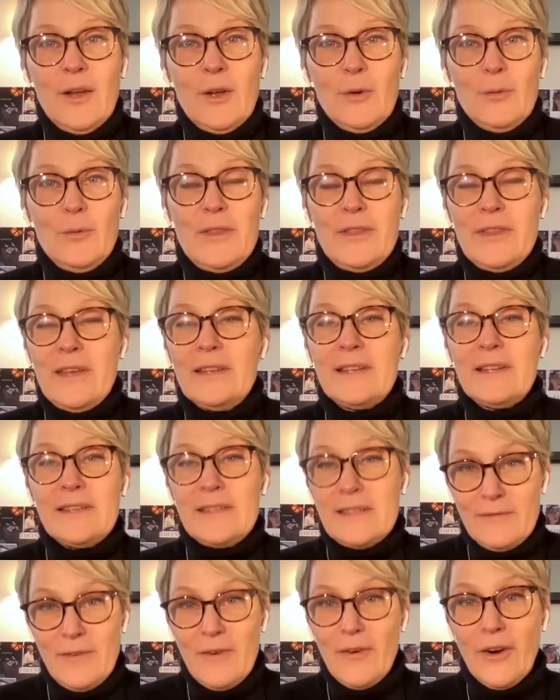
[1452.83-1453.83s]
We think that
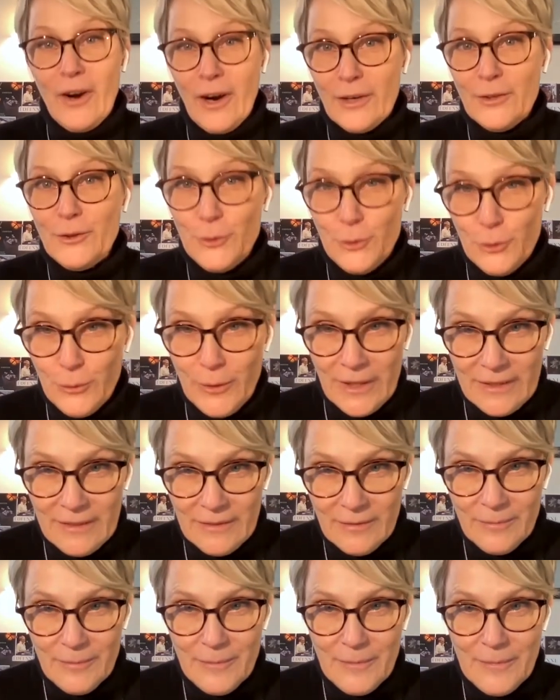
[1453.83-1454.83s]
it's very hard to do it.
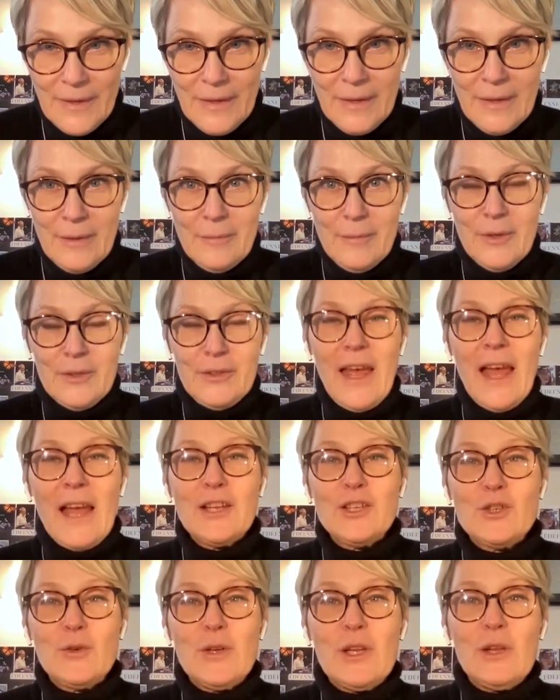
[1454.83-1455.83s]
But
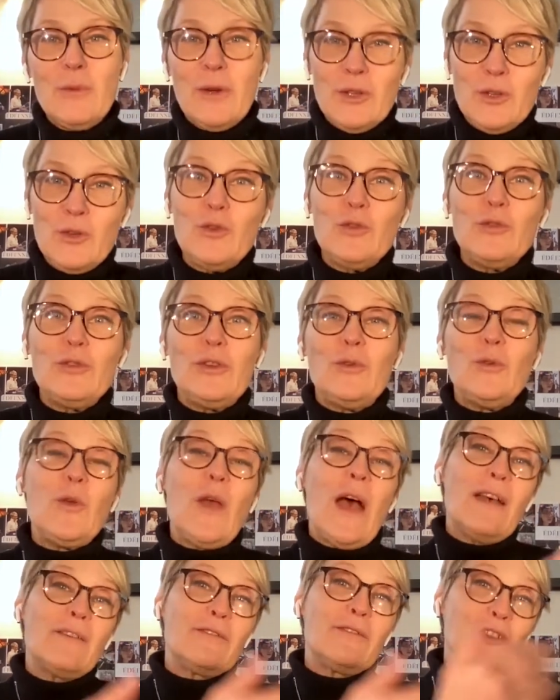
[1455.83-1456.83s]
actually, when you
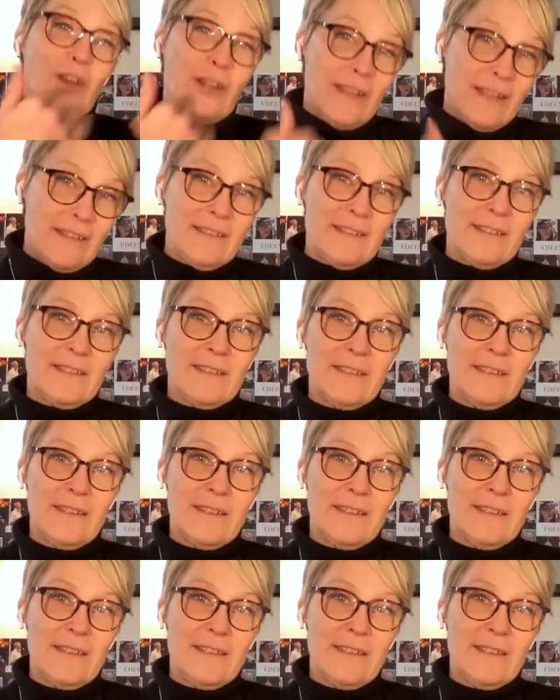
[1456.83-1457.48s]
have done it,